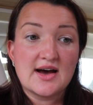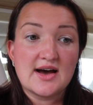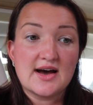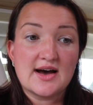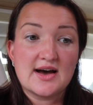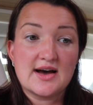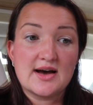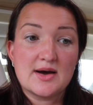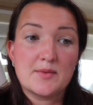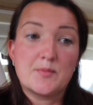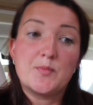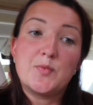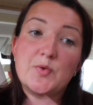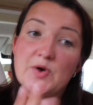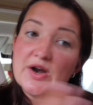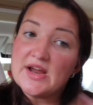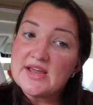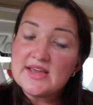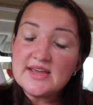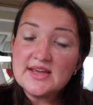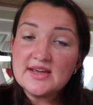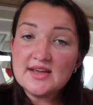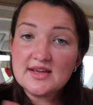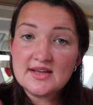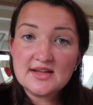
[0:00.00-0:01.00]

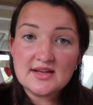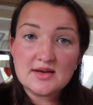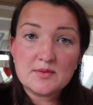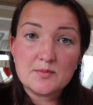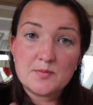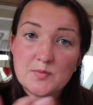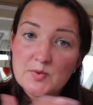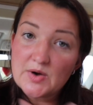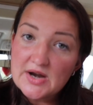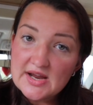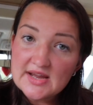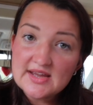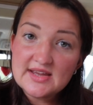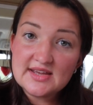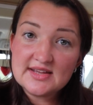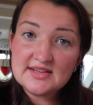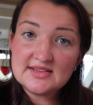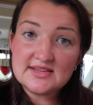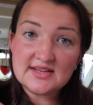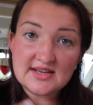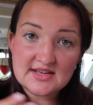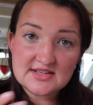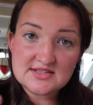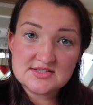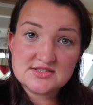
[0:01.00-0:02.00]
Break
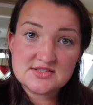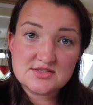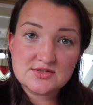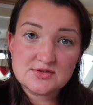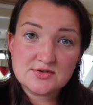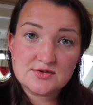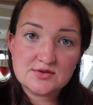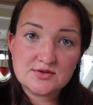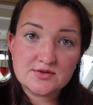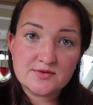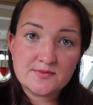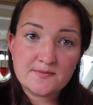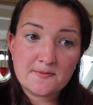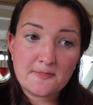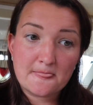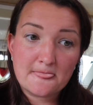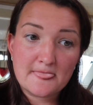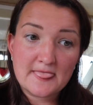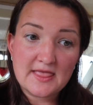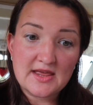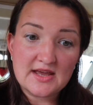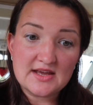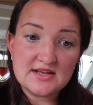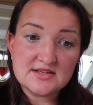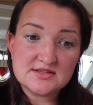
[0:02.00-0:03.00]
it into
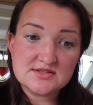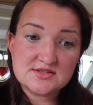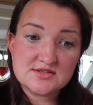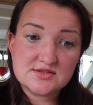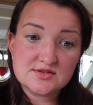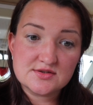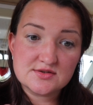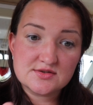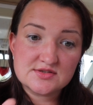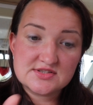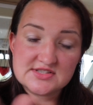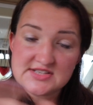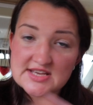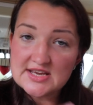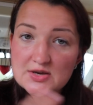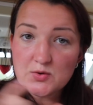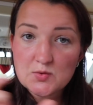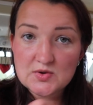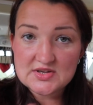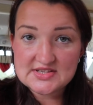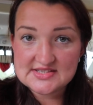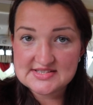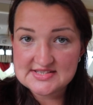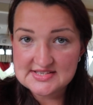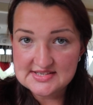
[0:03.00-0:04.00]

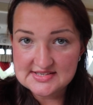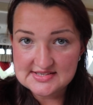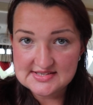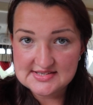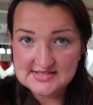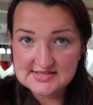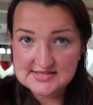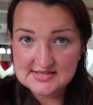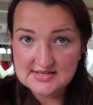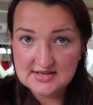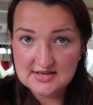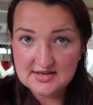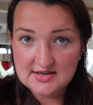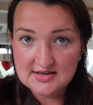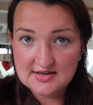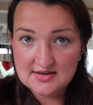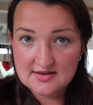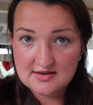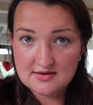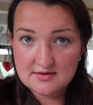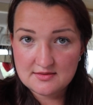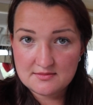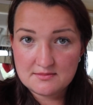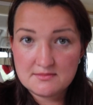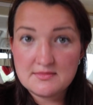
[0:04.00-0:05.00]
sequences.
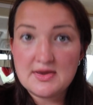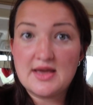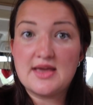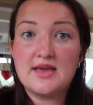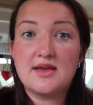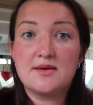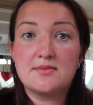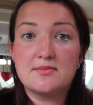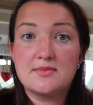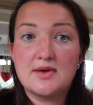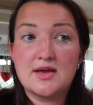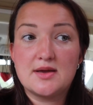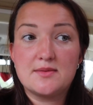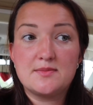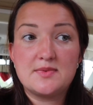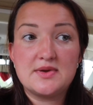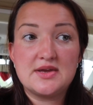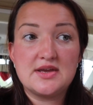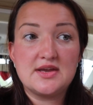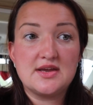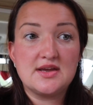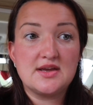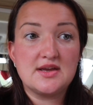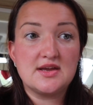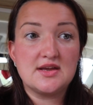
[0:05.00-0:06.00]
Make
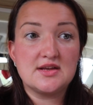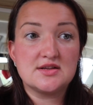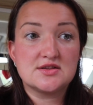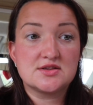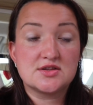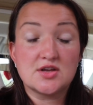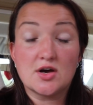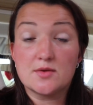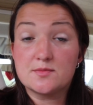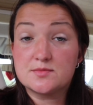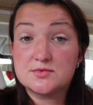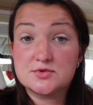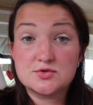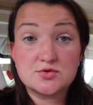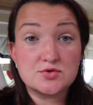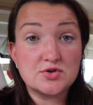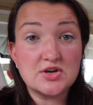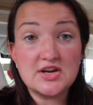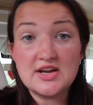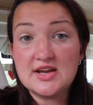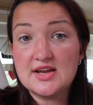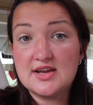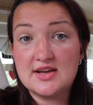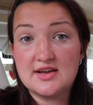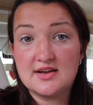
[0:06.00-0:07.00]
maybe top
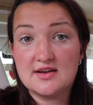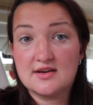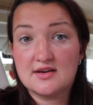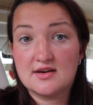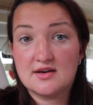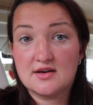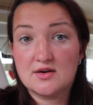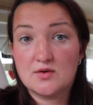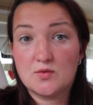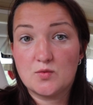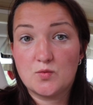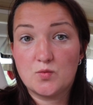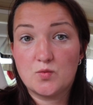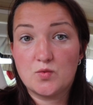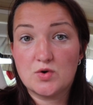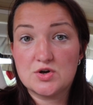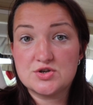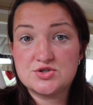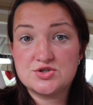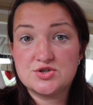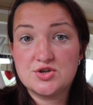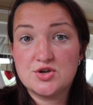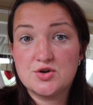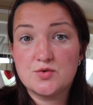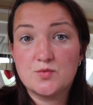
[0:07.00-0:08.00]
3.
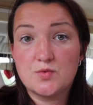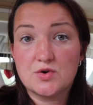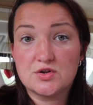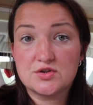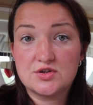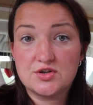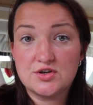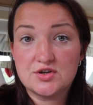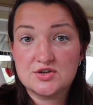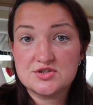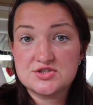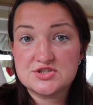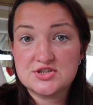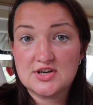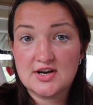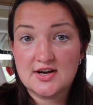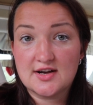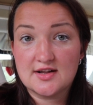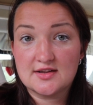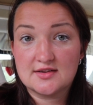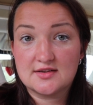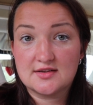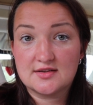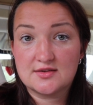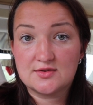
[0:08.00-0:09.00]
What do you want your
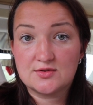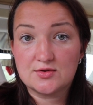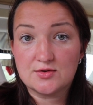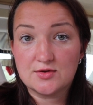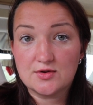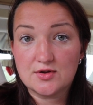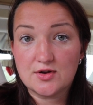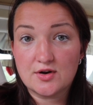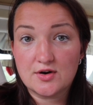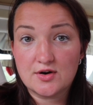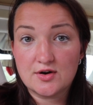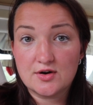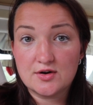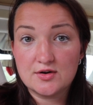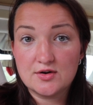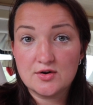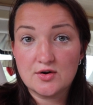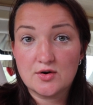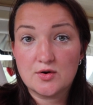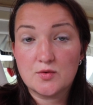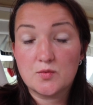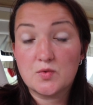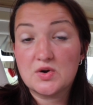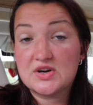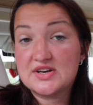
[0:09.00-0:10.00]
child to learn,
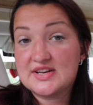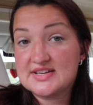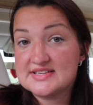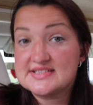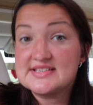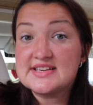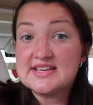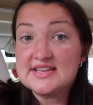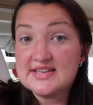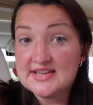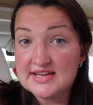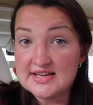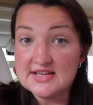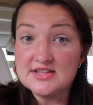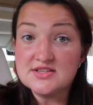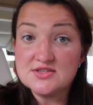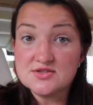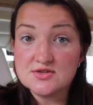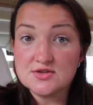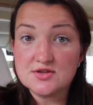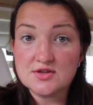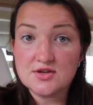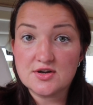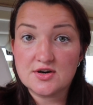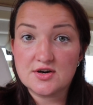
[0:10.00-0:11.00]
or what does he need
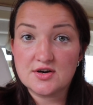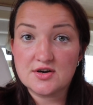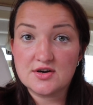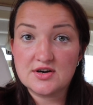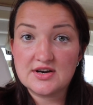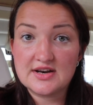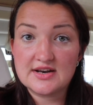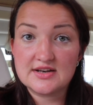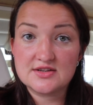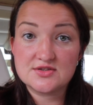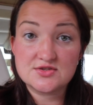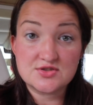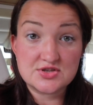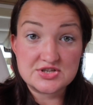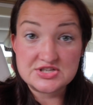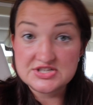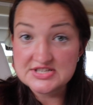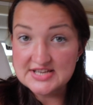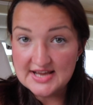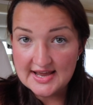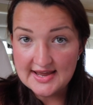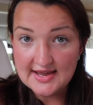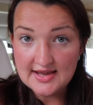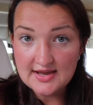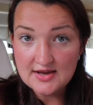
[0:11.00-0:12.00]
to learn
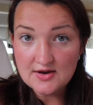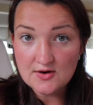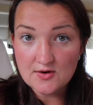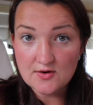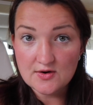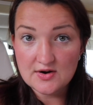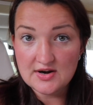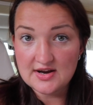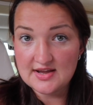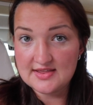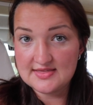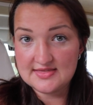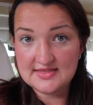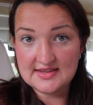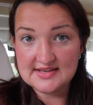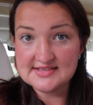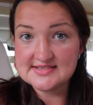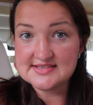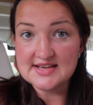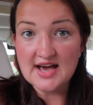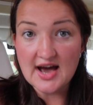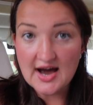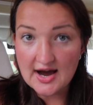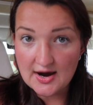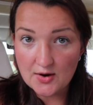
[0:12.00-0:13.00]
today or in
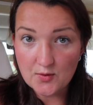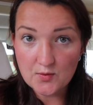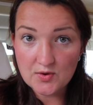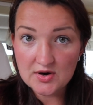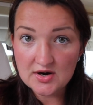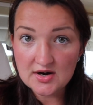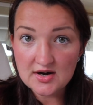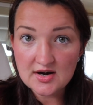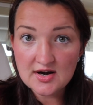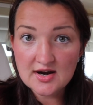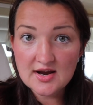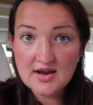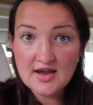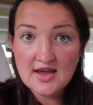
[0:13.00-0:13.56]
this hour?